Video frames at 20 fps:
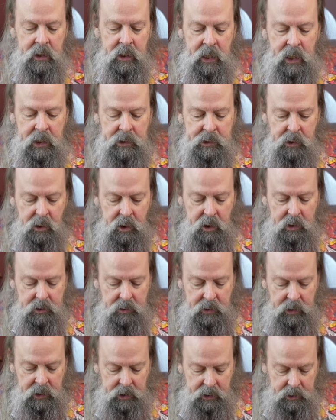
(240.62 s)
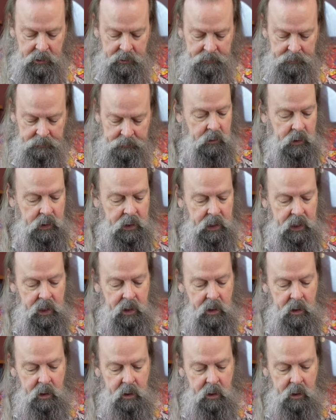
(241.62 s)
and charger in it. Well,
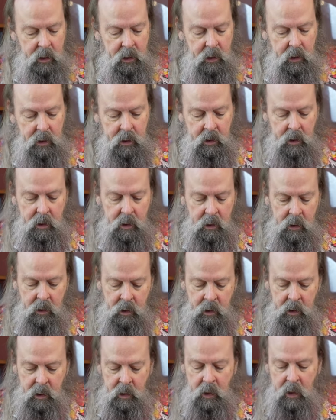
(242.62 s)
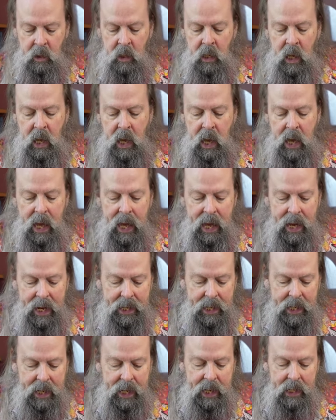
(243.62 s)
here I
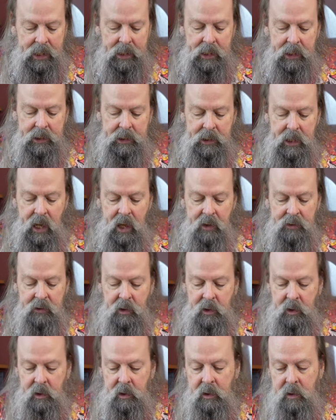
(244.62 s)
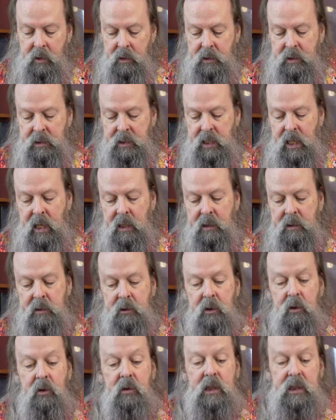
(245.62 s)
got another set,
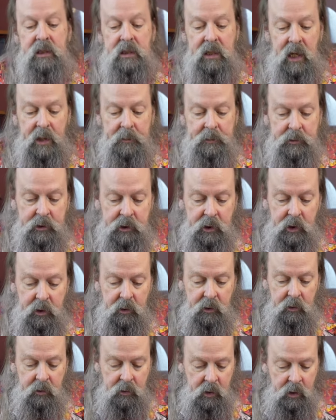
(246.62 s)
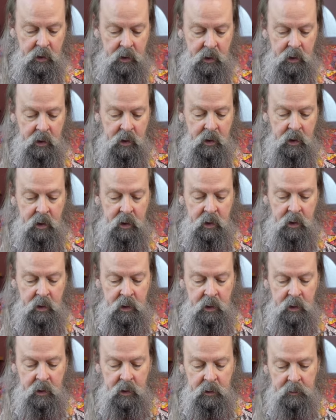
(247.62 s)
two, this time two
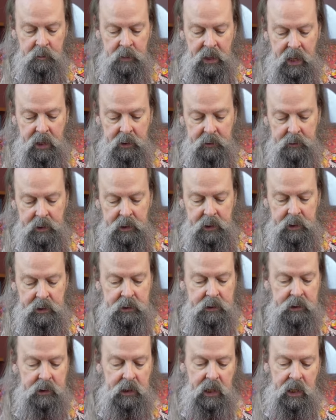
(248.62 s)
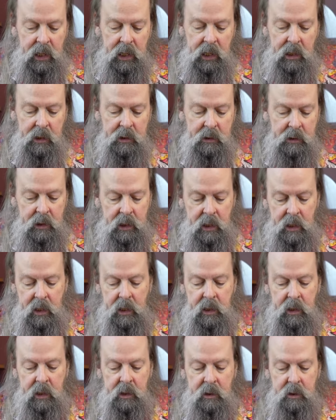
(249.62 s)
batteries and
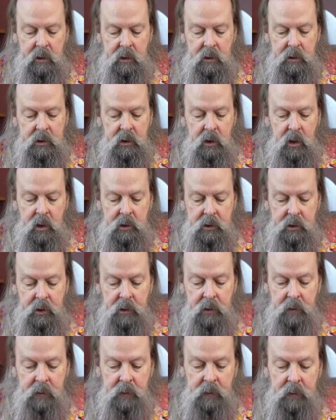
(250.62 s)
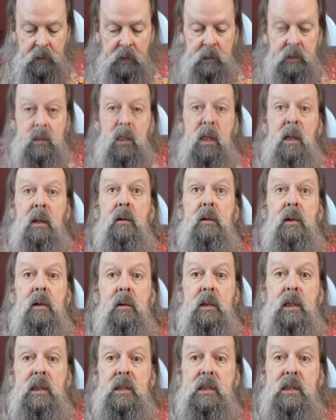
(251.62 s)
a charger. So you can